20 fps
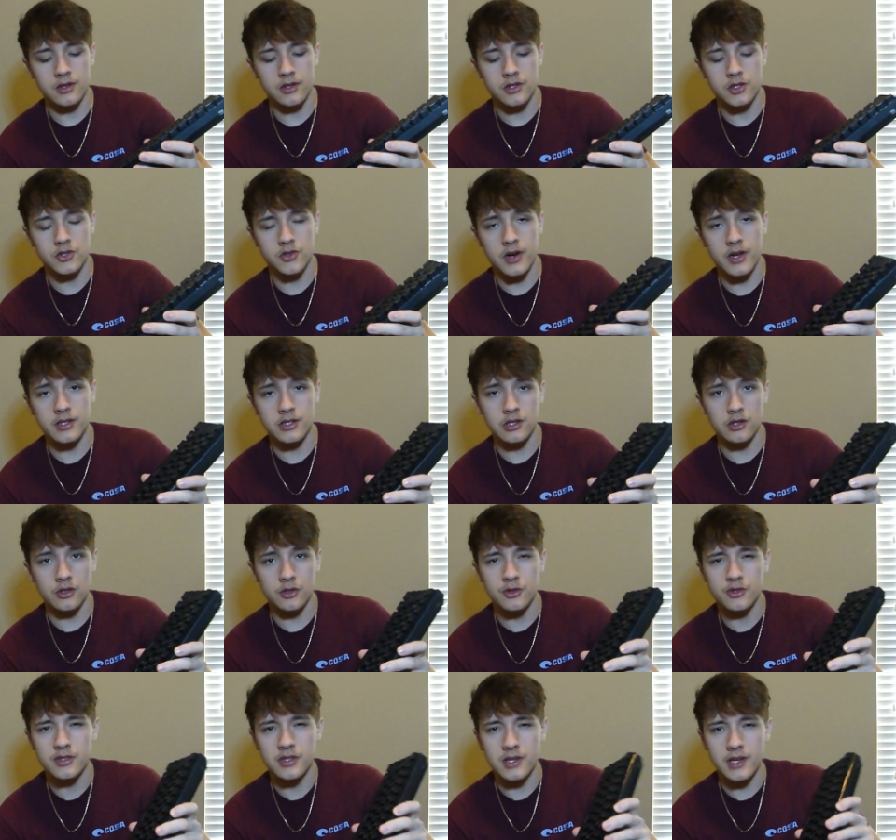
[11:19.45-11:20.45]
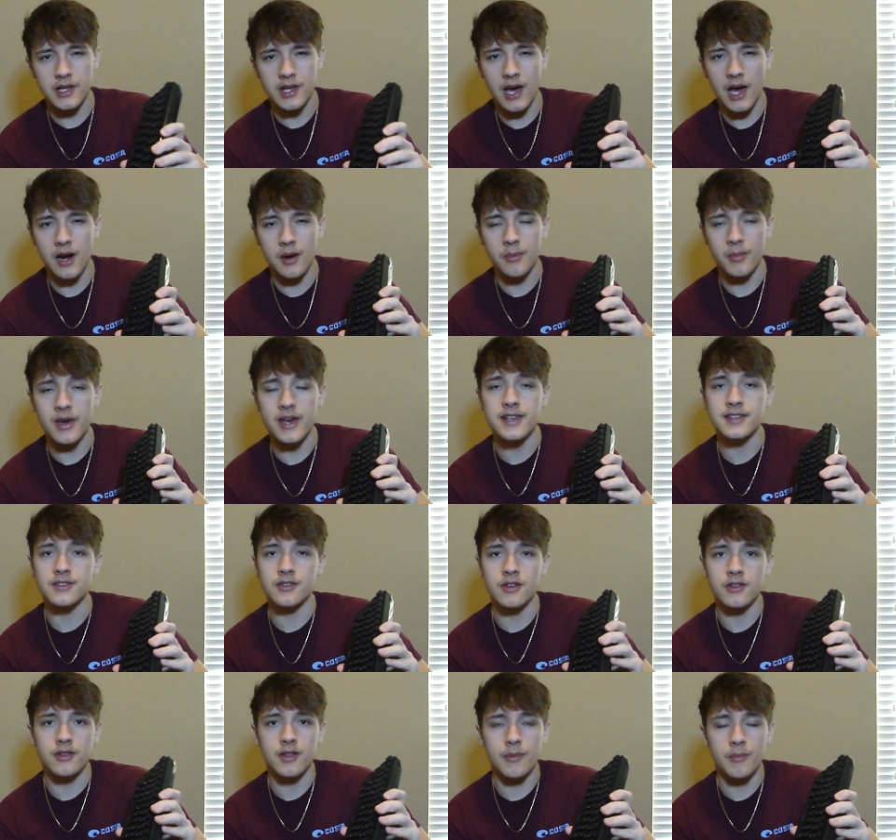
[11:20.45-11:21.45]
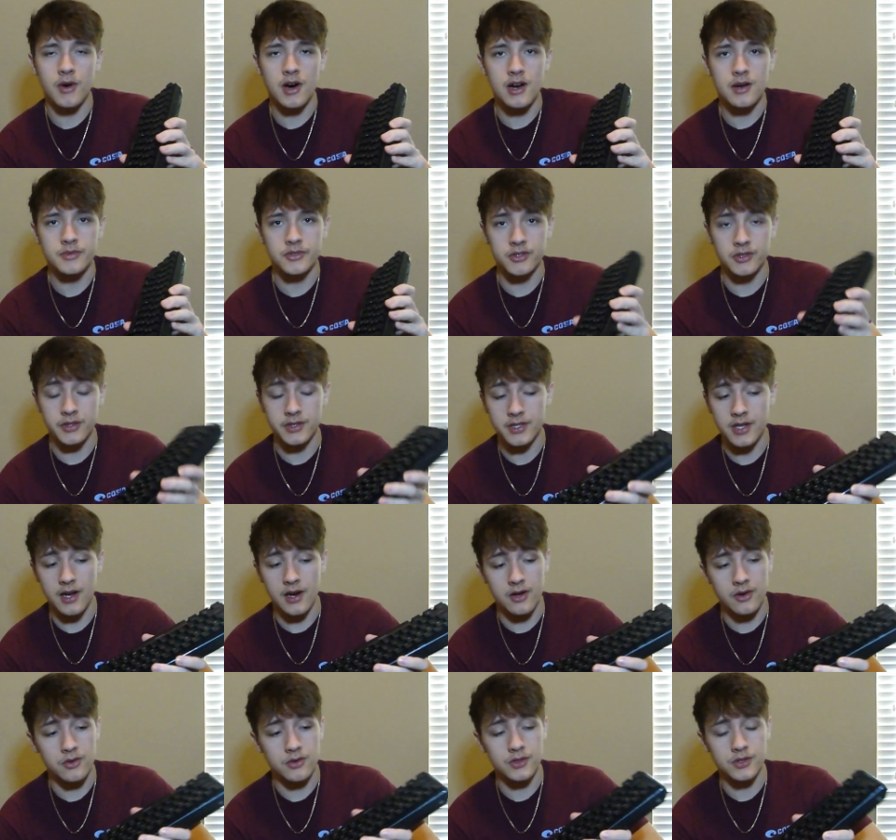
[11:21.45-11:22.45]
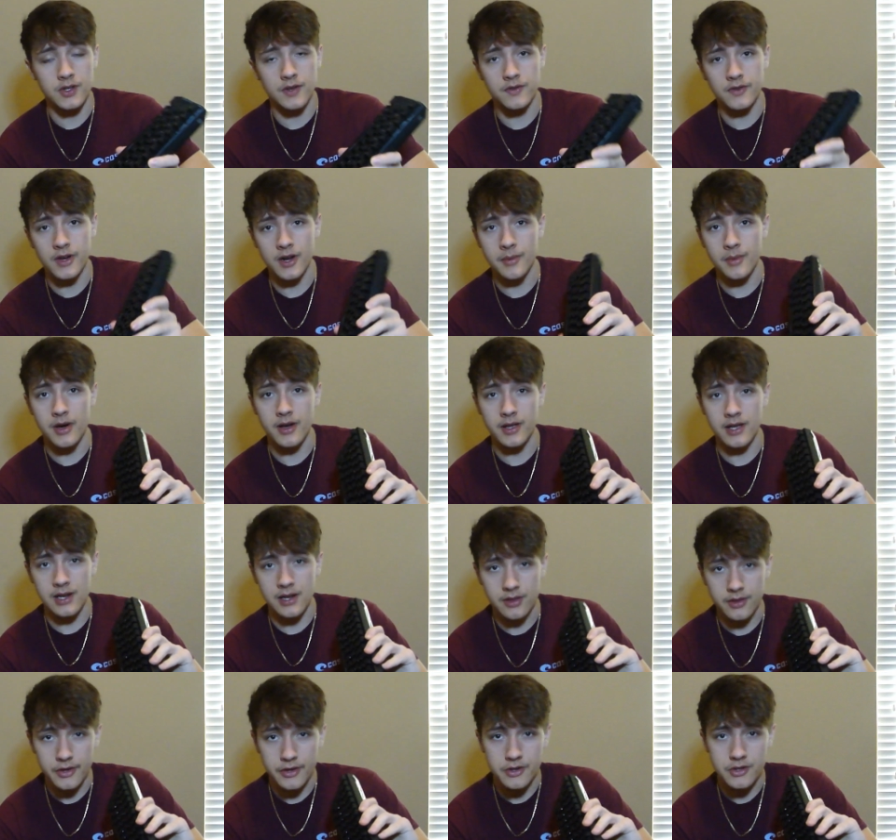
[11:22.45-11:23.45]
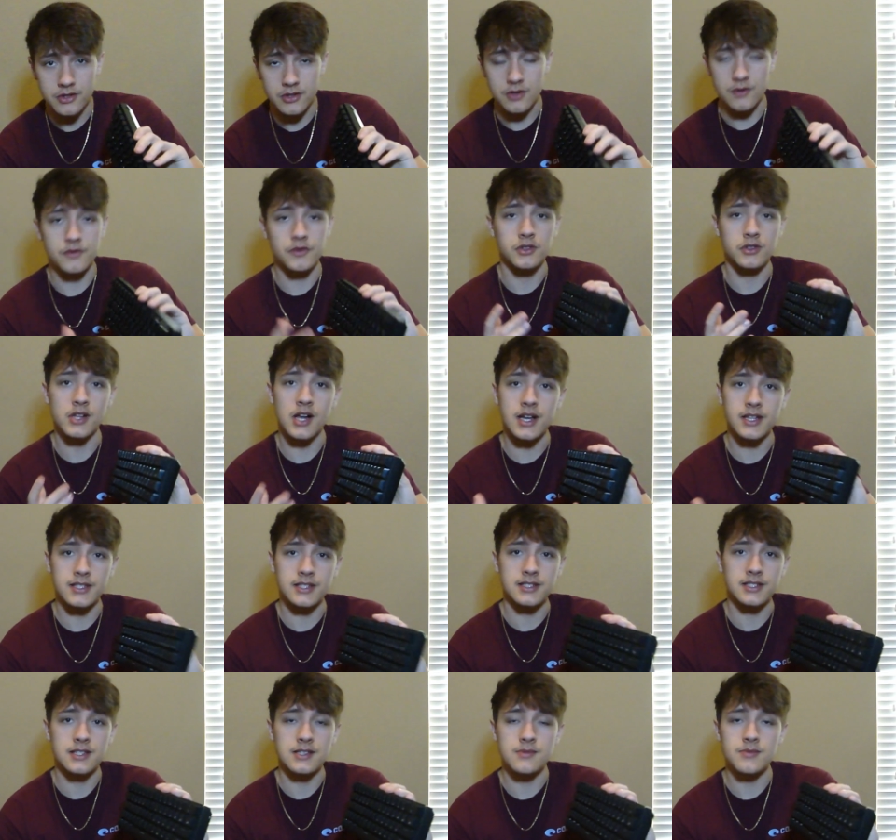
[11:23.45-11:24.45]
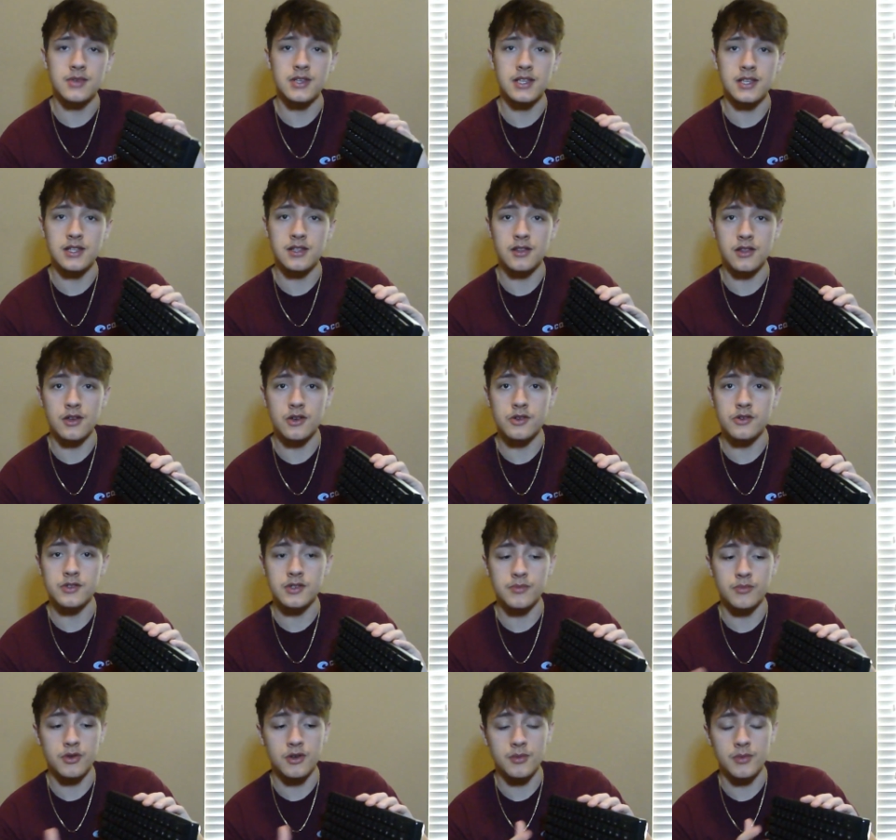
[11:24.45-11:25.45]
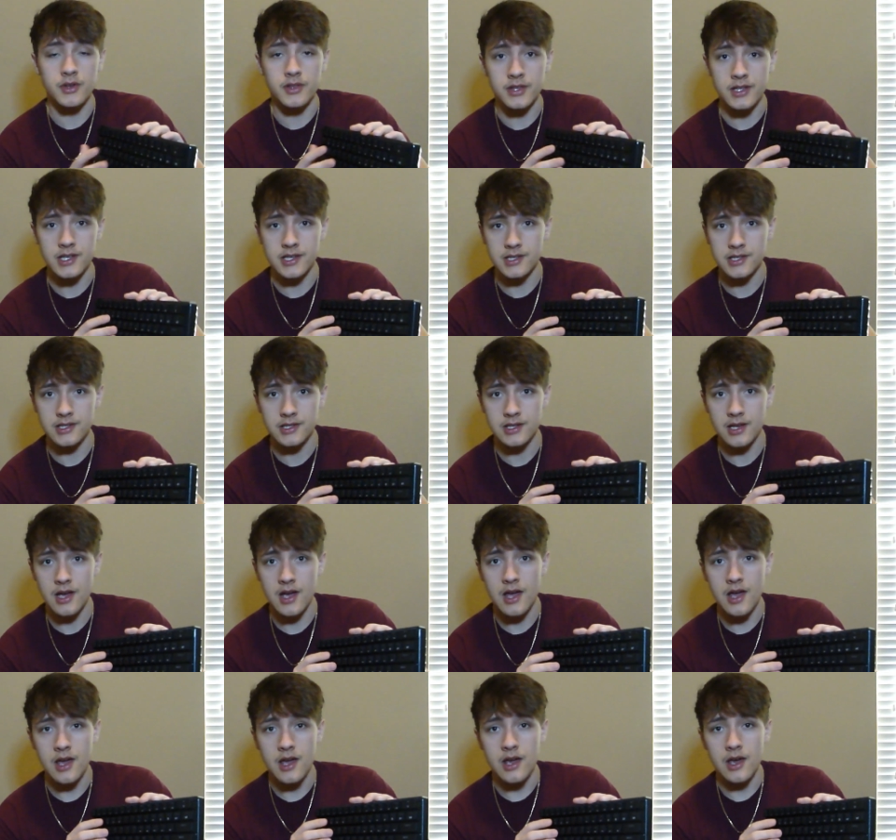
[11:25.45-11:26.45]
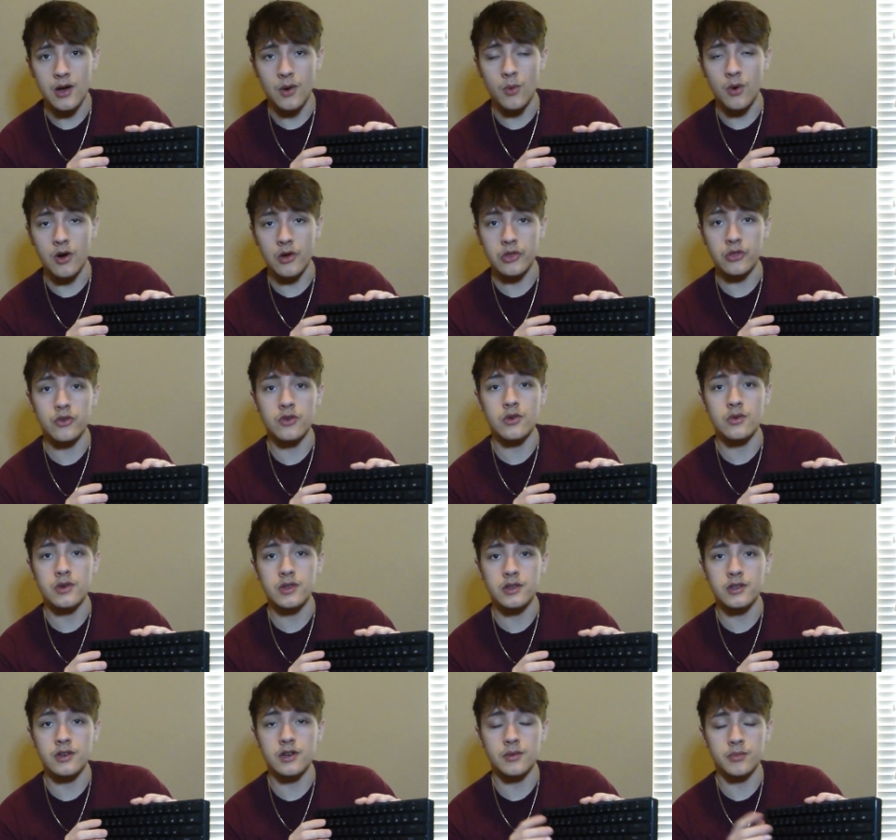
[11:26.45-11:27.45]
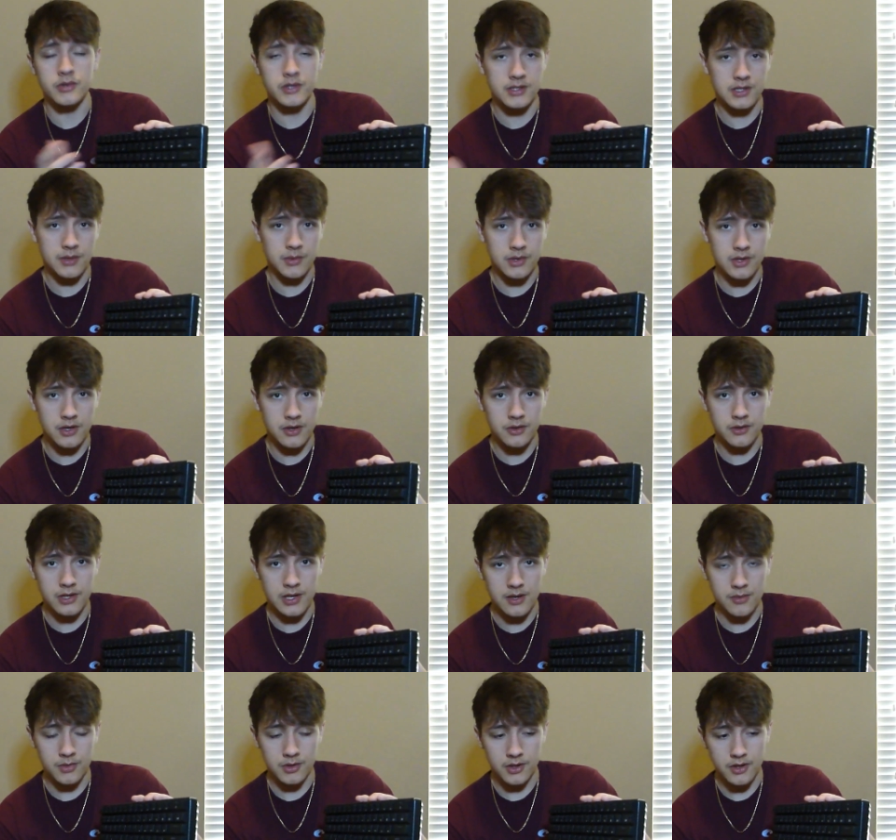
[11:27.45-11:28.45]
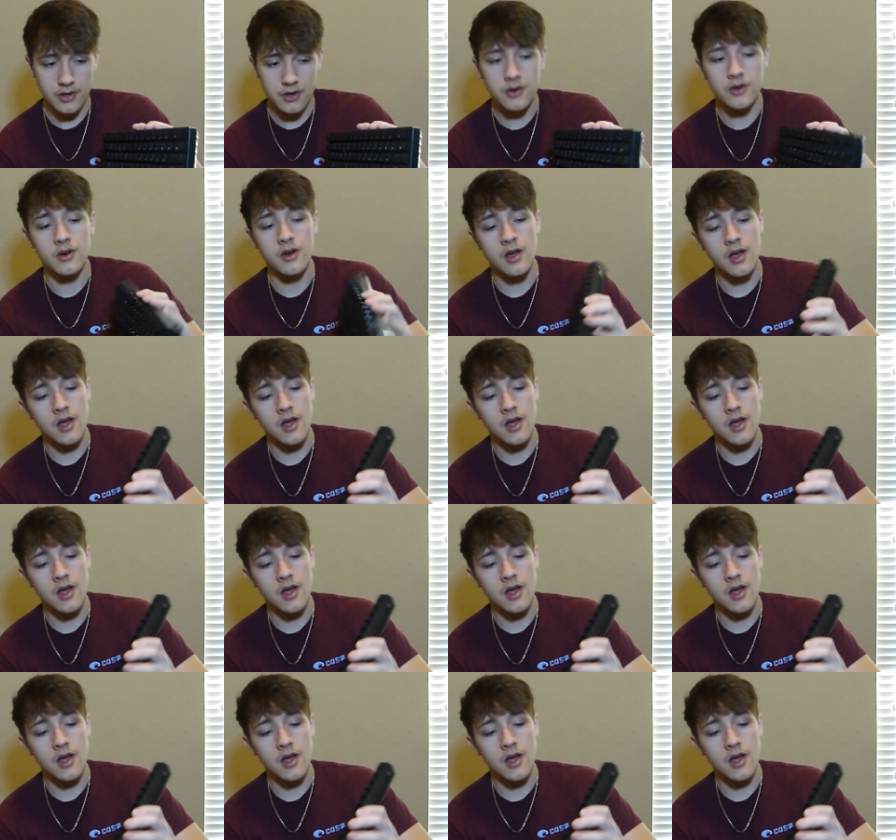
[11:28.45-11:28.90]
translucent kind of base around the bottom, so it looks kind of cool. So I thought about getting those. So if you'd like to see me get those and put them on this, I'll walk through it with y'all. Please let me know down below.